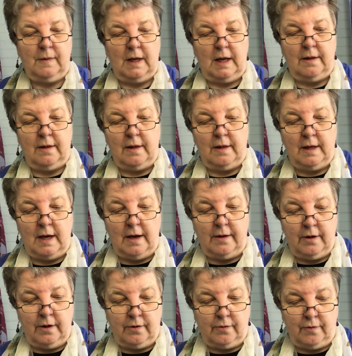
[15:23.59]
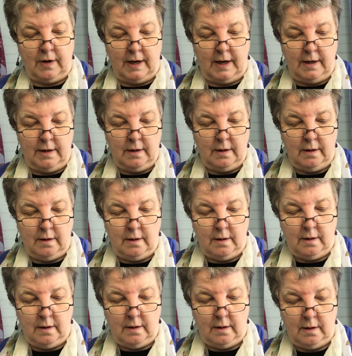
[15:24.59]
and then the other thread
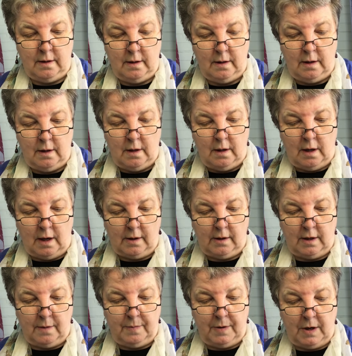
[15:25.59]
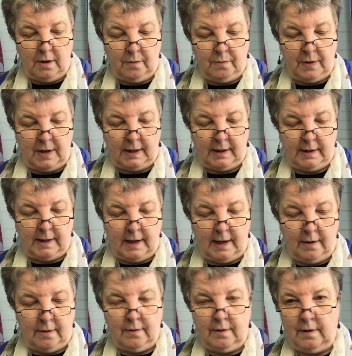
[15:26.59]
I'm going to poke back
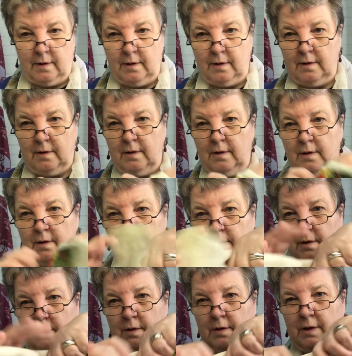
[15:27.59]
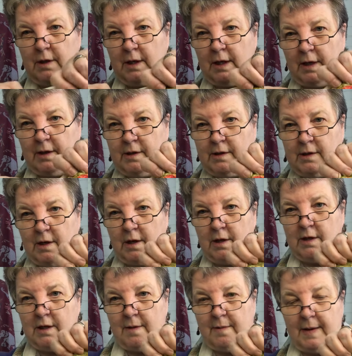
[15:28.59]
down to the other
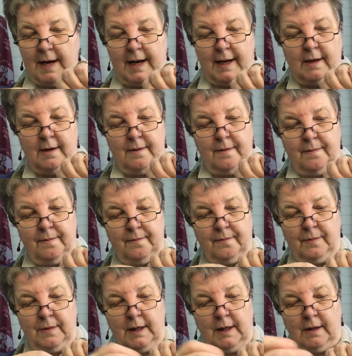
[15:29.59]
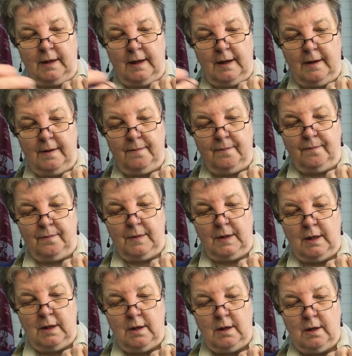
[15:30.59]
side to the back okay
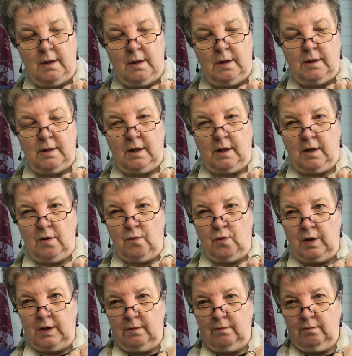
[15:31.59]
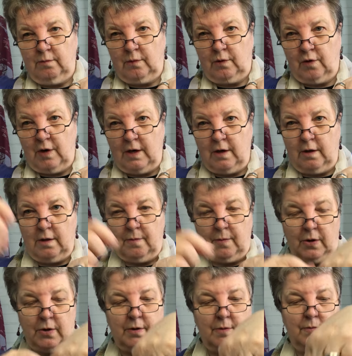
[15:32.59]
so you've got one thread on the
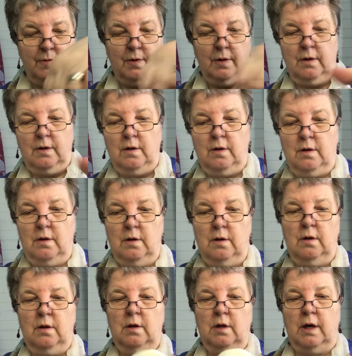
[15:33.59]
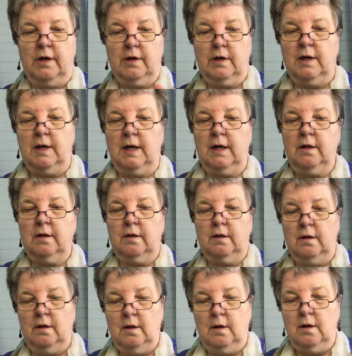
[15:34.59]
bottom underneath
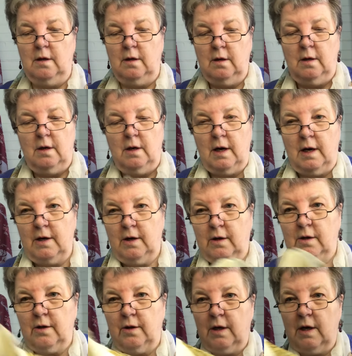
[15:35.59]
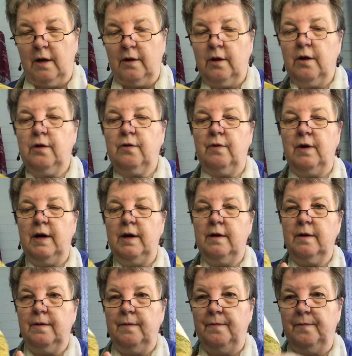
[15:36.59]
and you've got the other thread